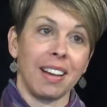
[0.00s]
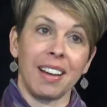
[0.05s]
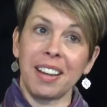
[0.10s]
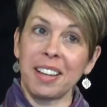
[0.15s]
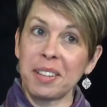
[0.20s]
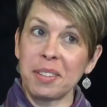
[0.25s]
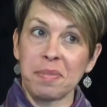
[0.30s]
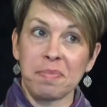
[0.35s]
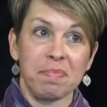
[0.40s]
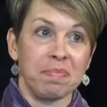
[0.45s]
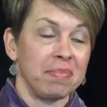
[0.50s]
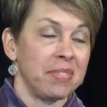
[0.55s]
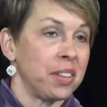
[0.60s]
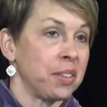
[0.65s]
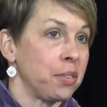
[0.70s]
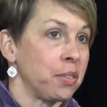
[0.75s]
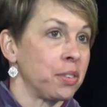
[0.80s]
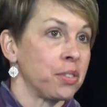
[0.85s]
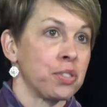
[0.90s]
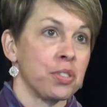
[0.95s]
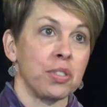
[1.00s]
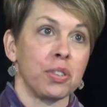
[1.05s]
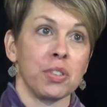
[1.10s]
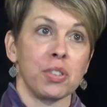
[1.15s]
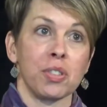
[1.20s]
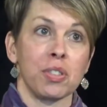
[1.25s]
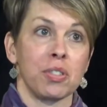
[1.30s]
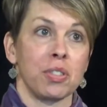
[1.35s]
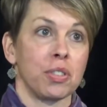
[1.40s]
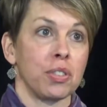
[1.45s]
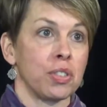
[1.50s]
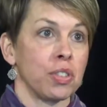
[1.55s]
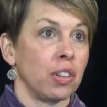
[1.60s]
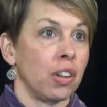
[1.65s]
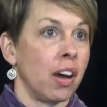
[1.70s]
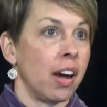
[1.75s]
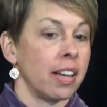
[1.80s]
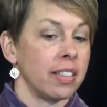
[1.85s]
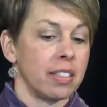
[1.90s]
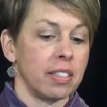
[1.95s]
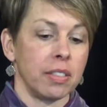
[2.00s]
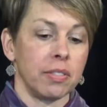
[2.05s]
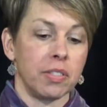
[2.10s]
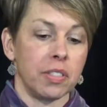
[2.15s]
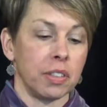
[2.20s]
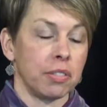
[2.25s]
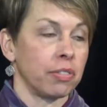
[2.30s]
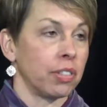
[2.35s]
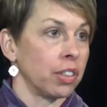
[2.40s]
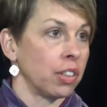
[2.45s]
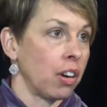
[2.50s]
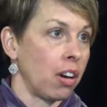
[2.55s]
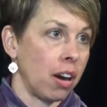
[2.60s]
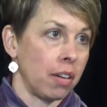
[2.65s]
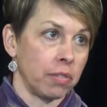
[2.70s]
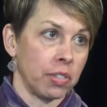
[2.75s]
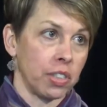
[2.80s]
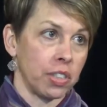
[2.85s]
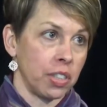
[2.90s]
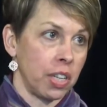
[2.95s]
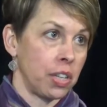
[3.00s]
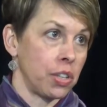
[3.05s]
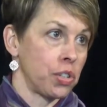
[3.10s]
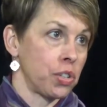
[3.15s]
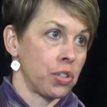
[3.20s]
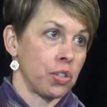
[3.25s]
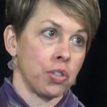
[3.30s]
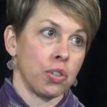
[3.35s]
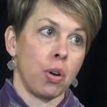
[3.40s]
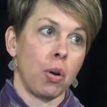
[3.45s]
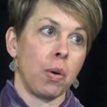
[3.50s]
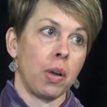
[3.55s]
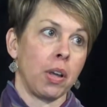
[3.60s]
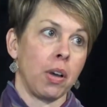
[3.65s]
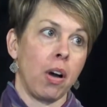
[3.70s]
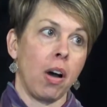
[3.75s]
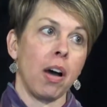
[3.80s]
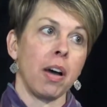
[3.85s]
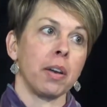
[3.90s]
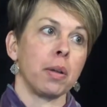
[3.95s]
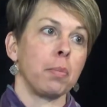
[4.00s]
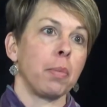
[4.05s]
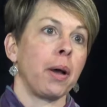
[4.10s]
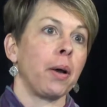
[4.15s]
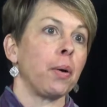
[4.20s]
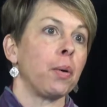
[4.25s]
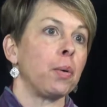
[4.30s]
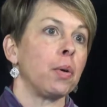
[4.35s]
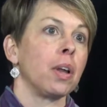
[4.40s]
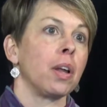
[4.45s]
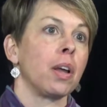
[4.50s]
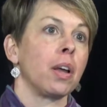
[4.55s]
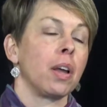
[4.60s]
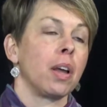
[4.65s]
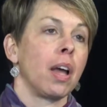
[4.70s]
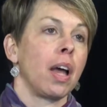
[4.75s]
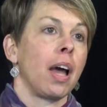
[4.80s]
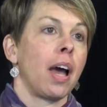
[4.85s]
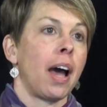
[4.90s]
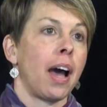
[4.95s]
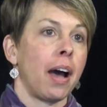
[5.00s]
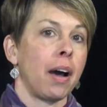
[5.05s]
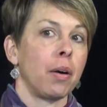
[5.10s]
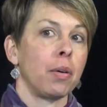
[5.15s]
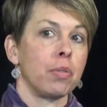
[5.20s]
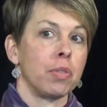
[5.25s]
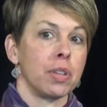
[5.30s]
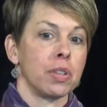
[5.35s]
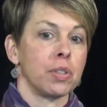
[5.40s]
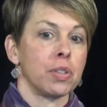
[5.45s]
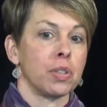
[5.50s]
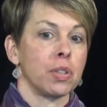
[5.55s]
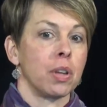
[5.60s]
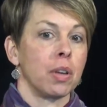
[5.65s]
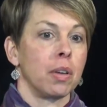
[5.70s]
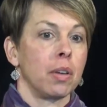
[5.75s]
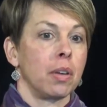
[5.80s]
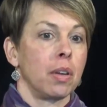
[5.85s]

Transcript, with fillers: Um, you know, there's there's there's lots of different conversations going on about how this